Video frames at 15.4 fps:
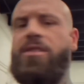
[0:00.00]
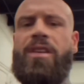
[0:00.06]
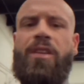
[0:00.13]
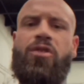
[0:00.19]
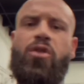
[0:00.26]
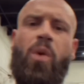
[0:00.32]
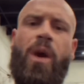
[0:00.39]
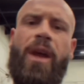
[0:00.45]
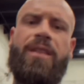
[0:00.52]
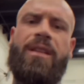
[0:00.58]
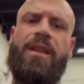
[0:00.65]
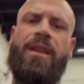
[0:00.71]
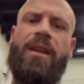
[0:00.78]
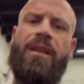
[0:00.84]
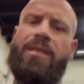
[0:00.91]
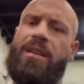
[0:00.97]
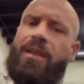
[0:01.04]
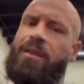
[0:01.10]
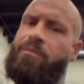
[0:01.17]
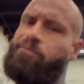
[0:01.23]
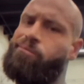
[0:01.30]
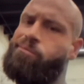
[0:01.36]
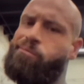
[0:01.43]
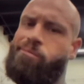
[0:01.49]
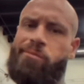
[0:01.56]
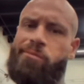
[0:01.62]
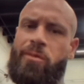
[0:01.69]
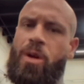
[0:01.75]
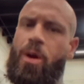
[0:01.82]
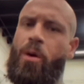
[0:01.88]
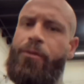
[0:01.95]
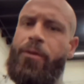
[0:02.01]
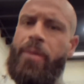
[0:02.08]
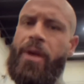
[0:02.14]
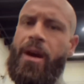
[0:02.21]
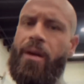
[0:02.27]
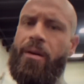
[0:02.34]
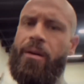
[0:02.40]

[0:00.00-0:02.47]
where he told dramatic stories about gang